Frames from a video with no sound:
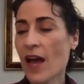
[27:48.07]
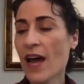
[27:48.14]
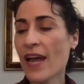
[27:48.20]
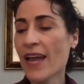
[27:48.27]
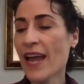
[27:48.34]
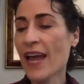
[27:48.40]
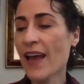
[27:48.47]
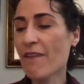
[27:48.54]

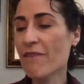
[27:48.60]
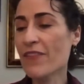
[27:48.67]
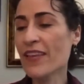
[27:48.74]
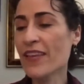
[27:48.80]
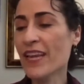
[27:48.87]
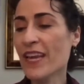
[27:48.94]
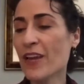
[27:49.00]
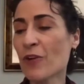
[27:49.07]
I have
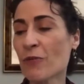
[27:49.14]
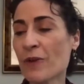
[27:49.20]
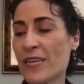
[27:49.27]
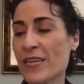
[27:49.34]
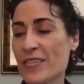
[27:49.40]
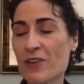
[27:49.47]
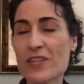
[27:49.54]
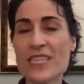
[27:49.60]
the inner
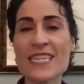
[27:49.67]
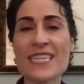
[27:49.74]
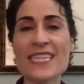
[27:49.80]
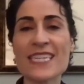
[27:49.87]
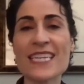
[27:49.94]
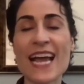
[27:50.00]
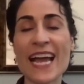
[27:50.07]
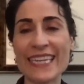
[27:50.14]

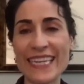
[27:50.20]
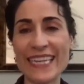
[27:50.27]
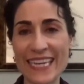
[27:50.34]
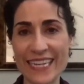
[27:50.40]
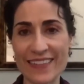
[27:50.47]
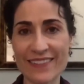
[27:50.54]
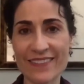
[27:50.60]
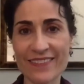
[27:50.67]
resources I
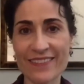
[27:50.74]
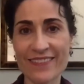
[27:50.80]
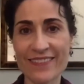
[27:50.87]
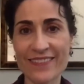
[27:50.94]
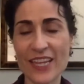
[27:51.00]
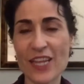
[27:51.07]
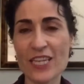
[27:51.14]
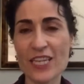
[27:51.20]
need
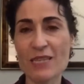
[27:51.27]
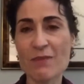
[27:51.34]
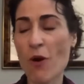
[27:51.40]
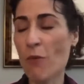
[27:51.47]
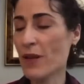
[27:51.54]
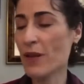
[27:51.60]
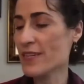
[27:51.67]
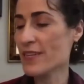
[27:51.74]
in this
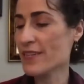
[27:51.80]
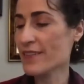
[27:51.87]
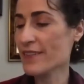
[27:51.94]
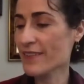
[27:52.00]
moment.